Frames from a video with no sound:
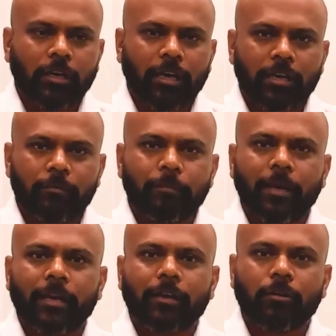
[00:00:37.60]

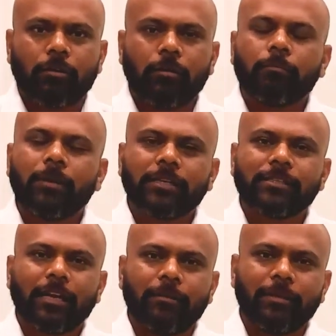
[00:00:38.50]
unpack complex
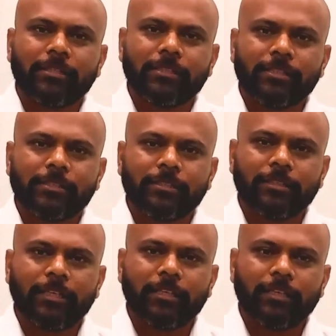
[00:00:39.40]
climate change
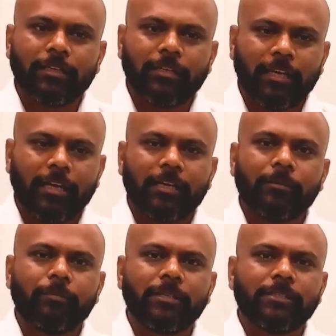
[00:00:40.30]
data and
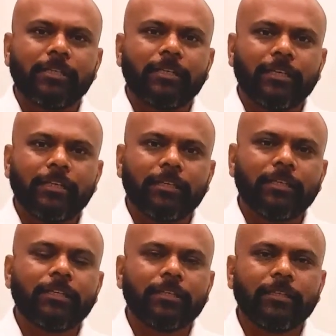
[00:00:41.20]
represented
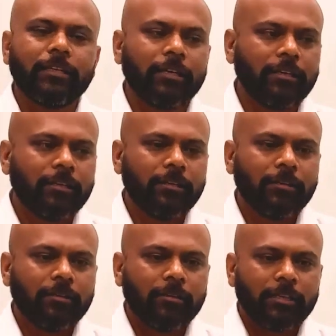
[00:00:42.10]
it in a
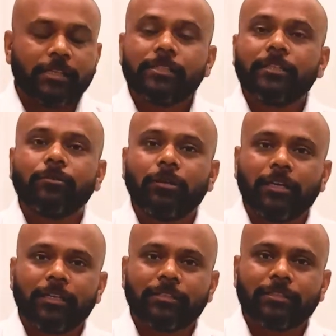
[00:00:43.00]
easy to
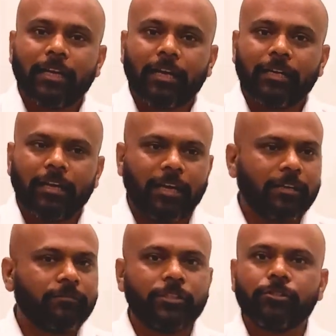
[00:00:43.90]
understand
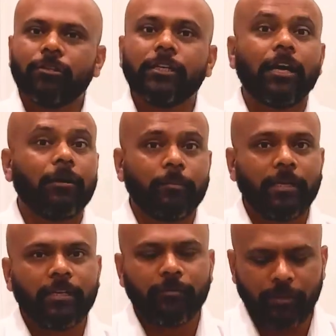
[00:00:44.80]
and visually
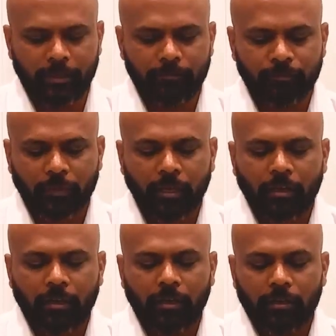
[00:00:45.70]
appealing way.
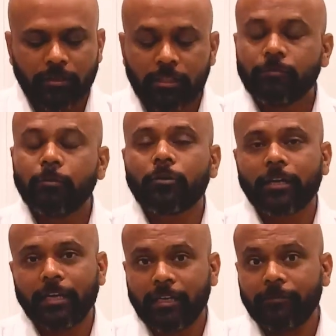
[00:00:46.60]
This book
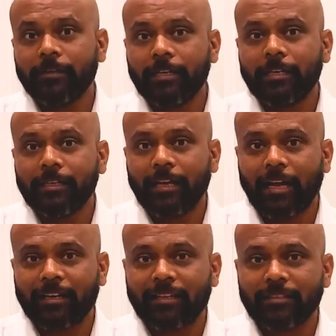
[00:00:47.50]
can definitely
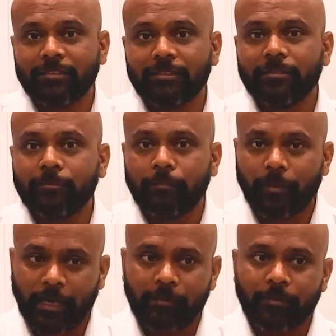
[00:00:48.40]
act as a
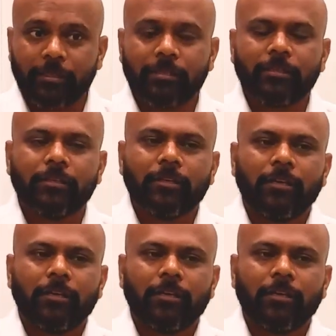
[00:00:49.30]
primer